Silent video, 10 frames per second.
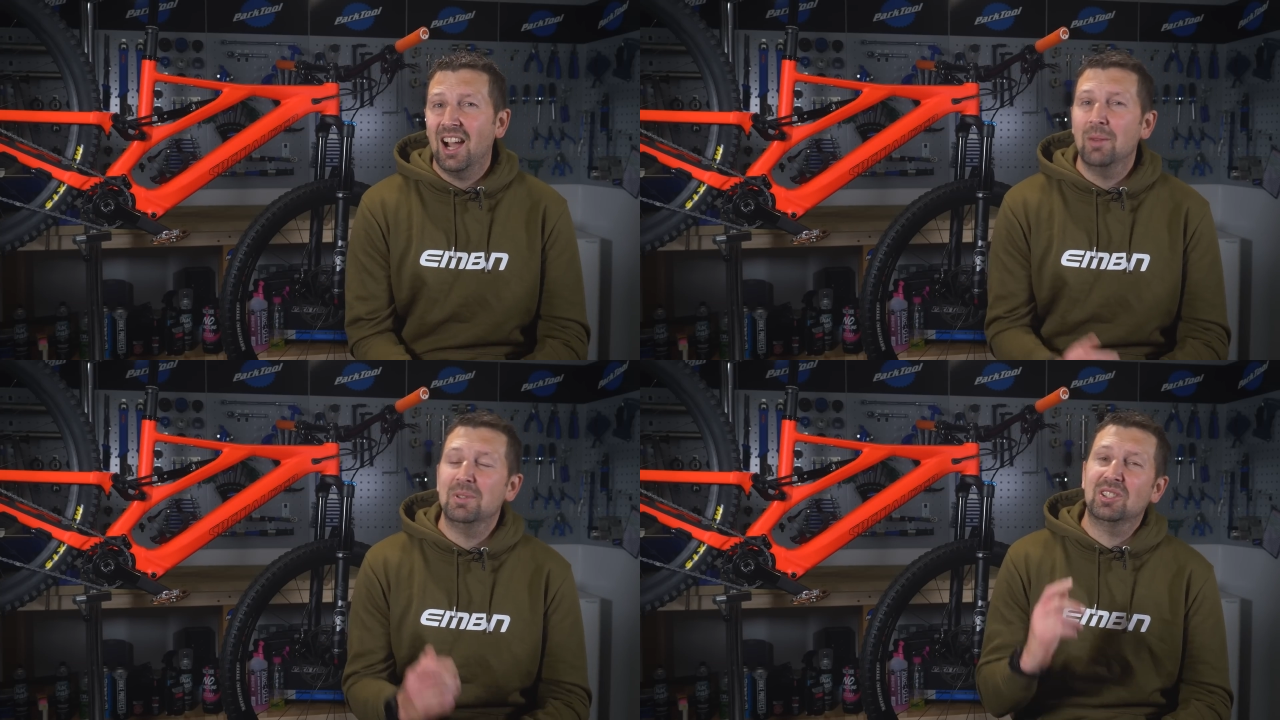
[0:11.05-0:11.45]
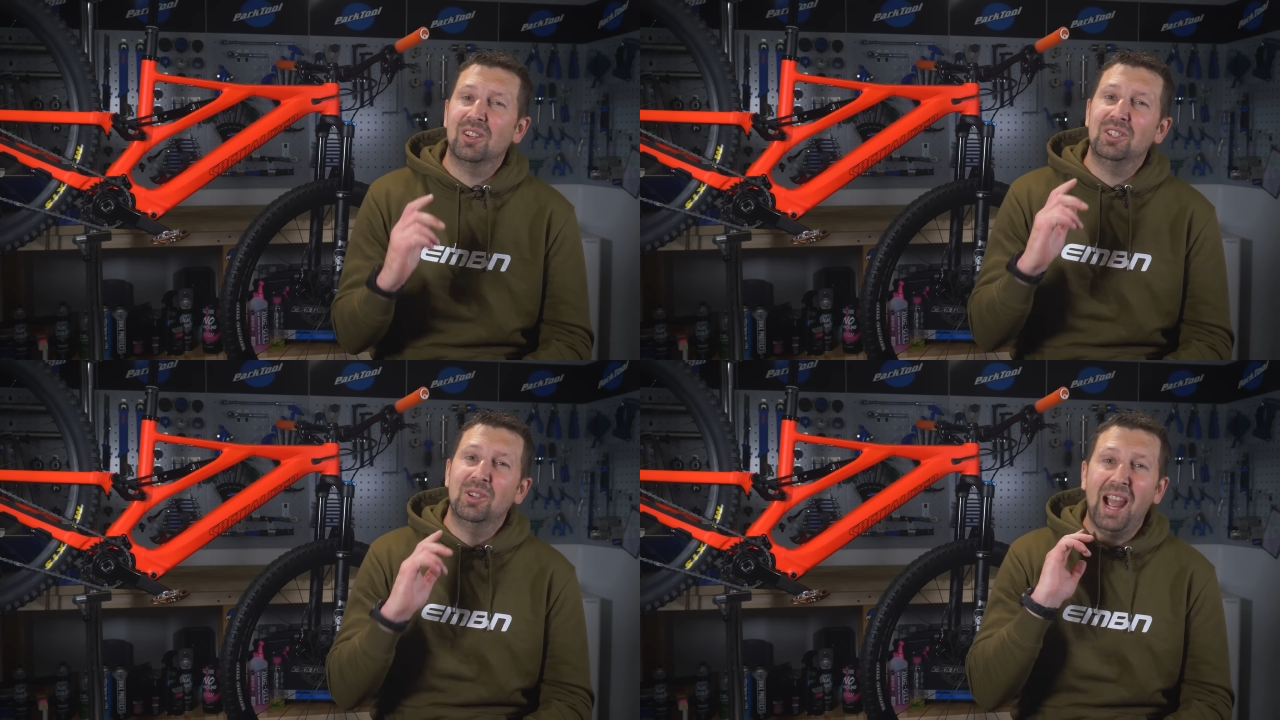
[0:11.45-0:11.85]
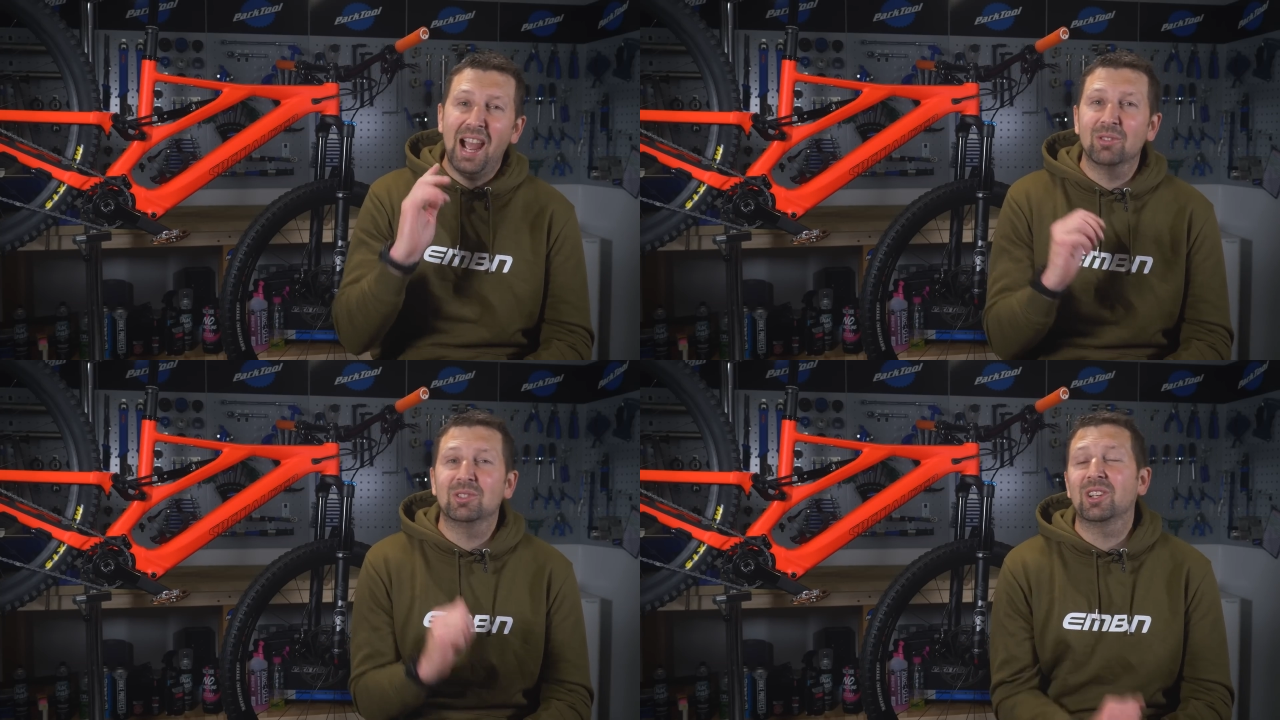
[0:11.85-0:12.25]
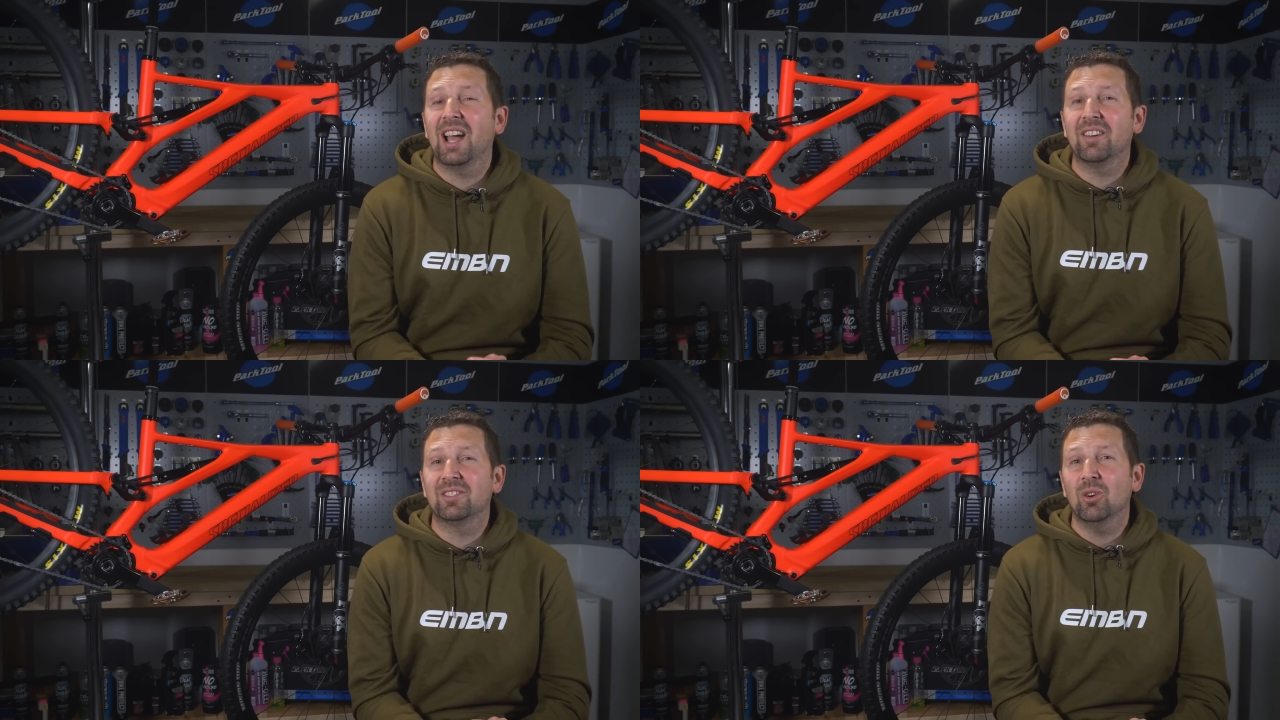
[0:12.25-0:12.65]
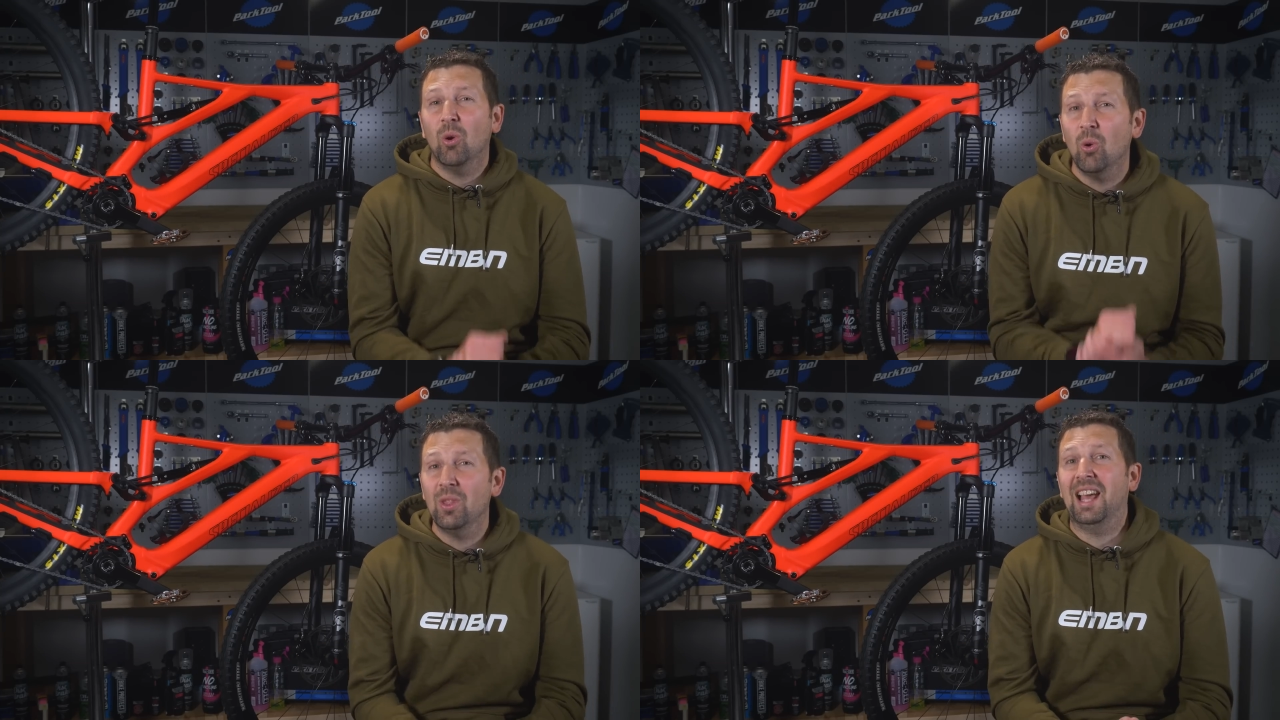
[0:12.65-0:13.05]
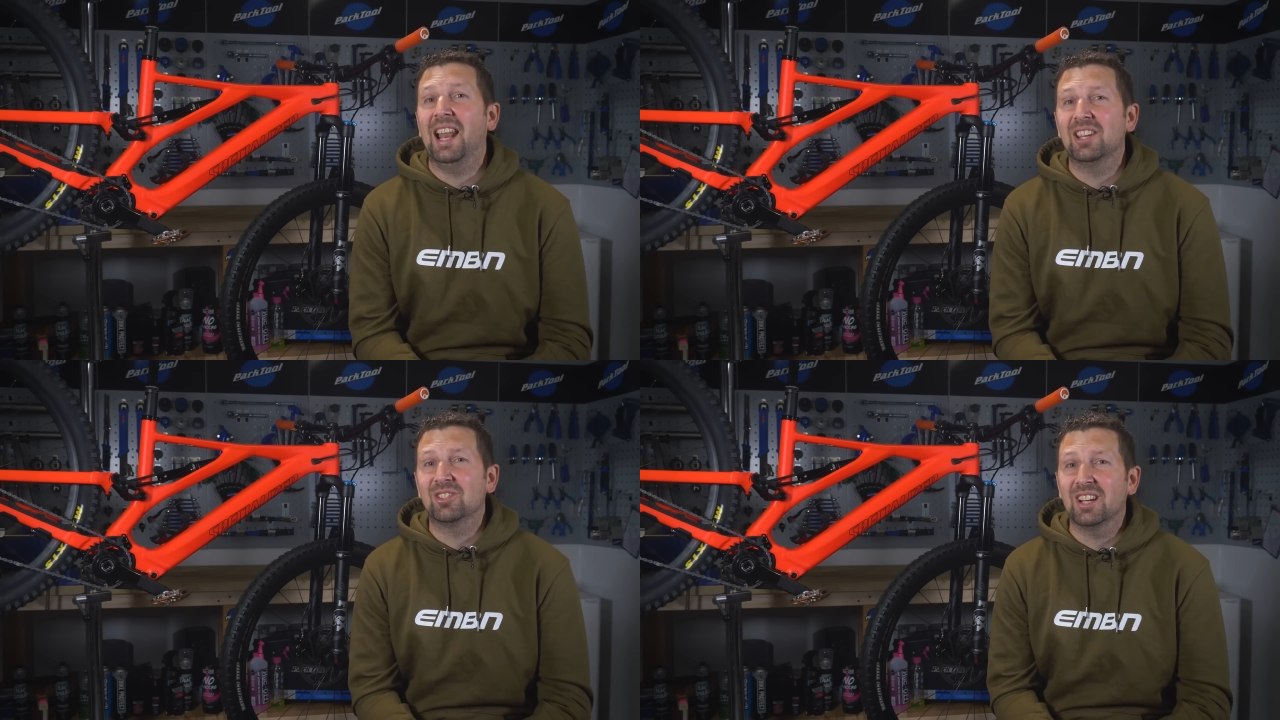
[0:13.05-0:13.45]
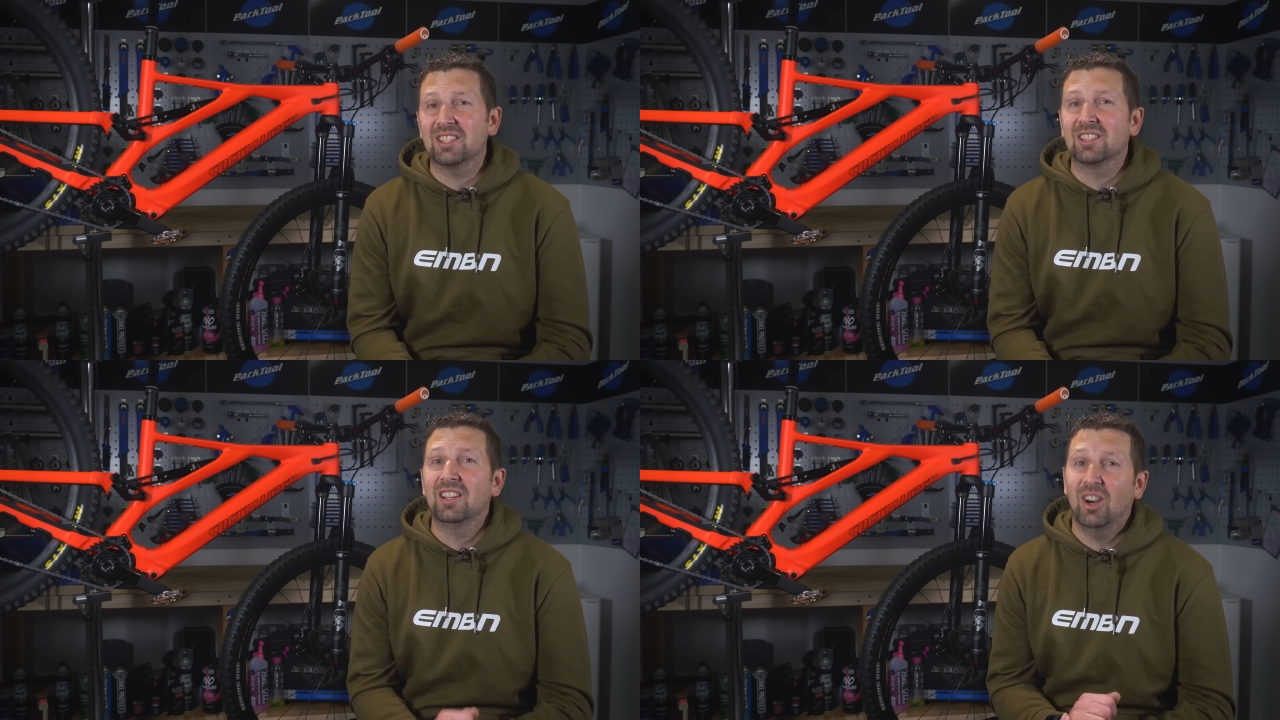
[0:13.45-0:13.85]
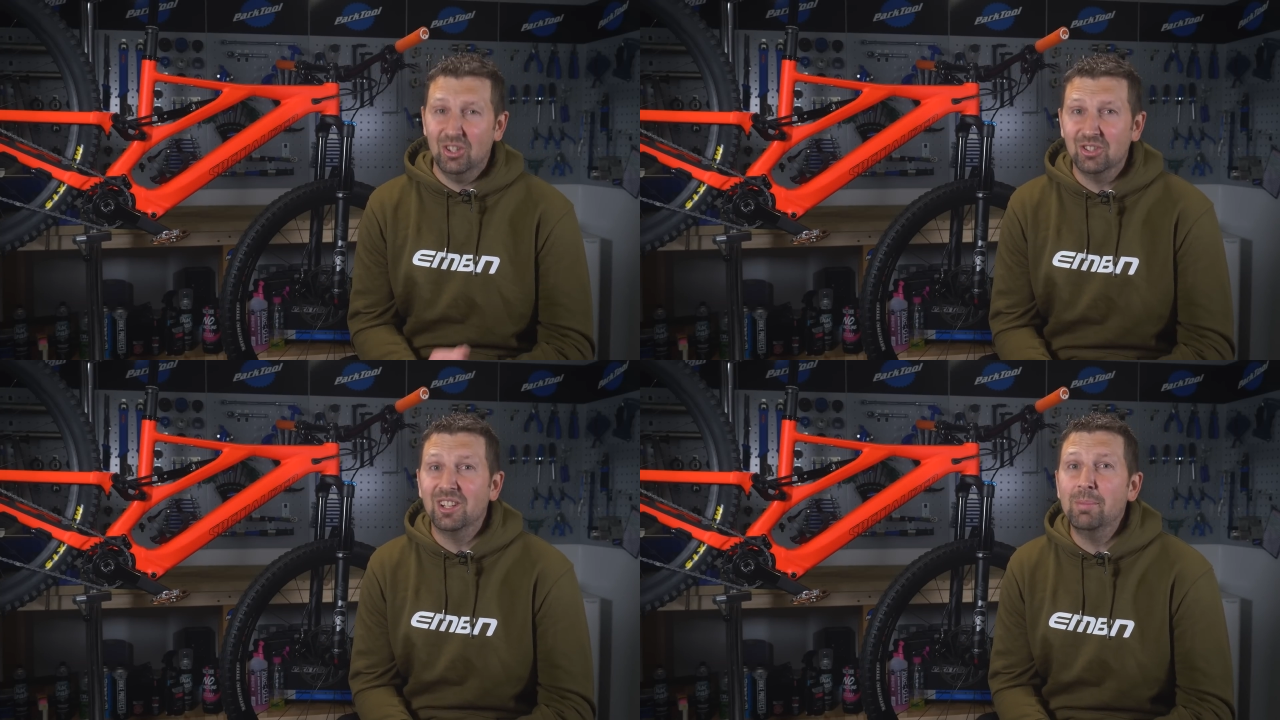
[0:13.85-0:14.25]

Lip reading: I'll be showing you how to look after all the electrics on your